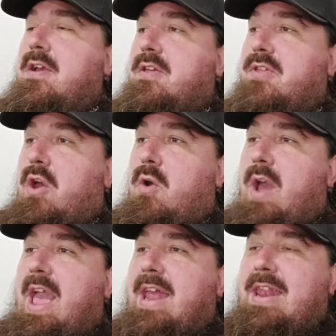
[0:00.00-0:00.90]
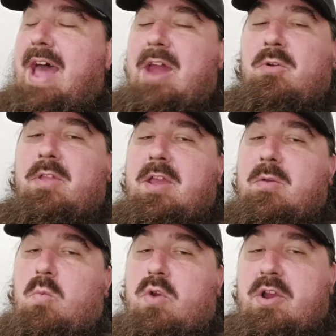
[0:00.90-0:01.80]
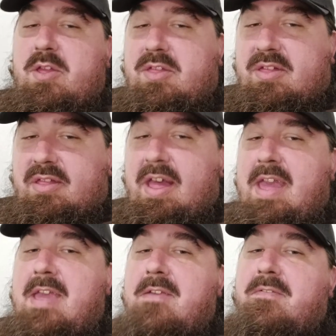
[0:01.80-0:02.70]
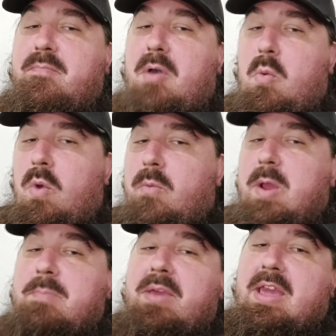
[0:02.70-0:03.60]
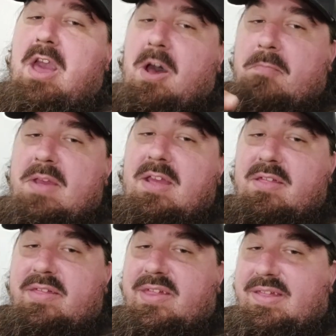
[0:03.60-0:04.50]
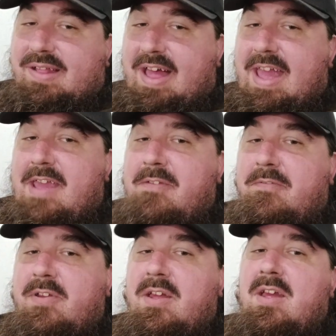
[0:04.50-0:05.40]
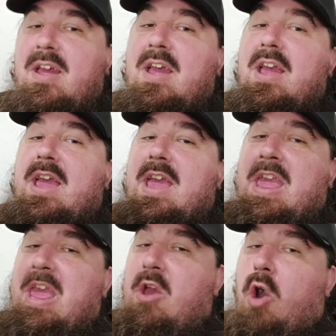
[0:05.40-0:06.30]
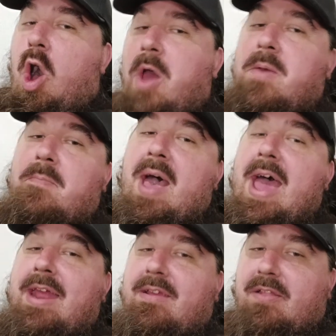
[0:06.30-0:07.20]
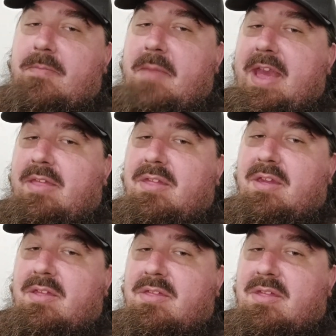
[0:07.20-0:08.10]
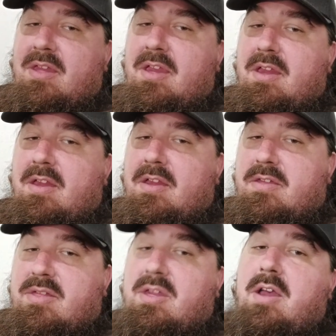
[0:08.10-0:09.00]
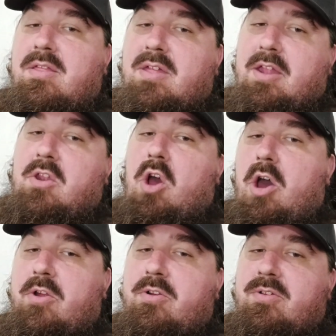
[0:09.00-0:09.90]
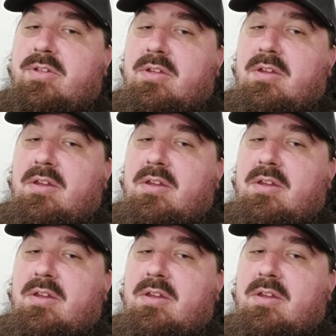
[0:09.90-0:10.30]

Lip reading: So, and not only we're his slave, but when we become his slave, he automatically makes us sons and daughters.